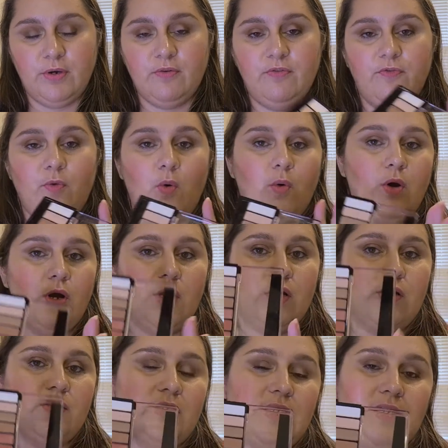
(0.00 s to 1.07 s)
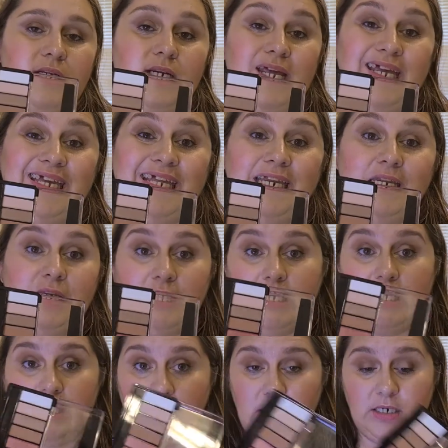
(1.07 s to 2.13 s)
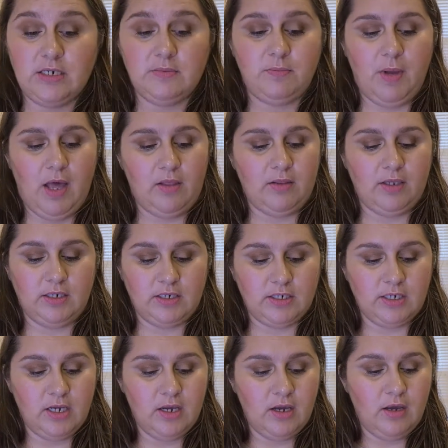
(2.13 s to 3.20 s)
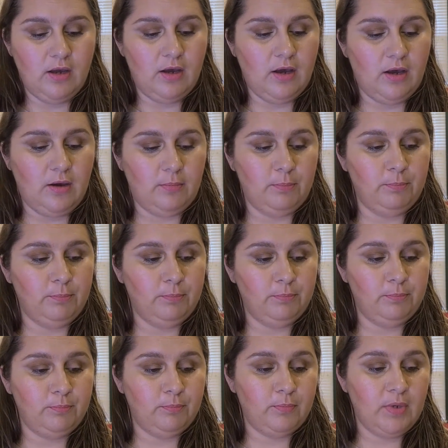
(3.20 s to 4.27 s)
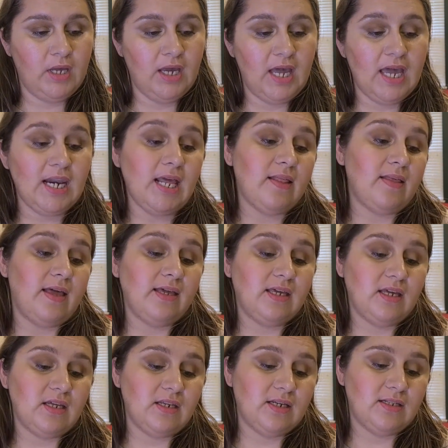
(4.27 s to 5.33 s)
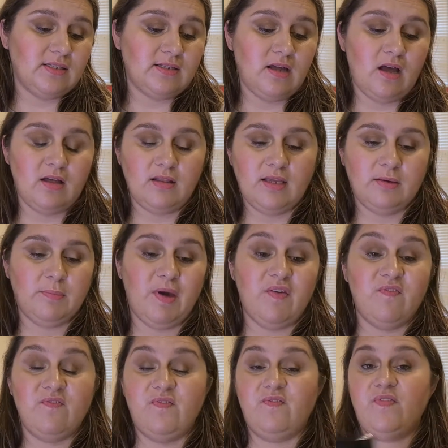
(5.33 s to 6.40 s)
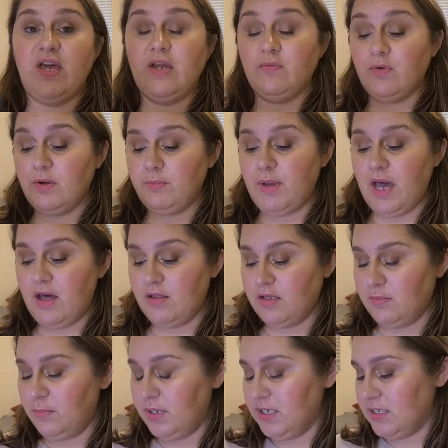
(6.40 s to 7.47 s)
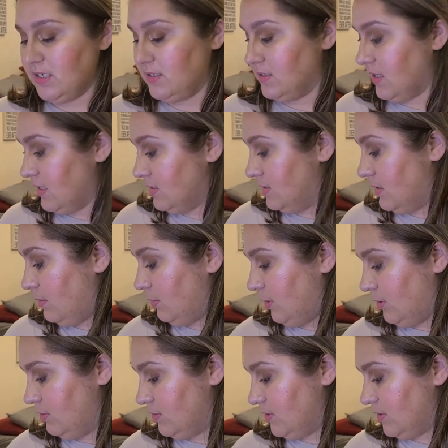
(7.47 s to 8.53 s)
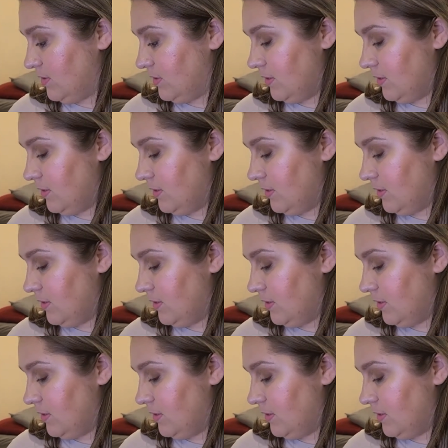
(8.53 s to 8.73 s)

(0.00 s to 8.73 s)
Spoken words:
for the Naked Heat palette. And I like it. It's not like my favorite palette, but it does get some use.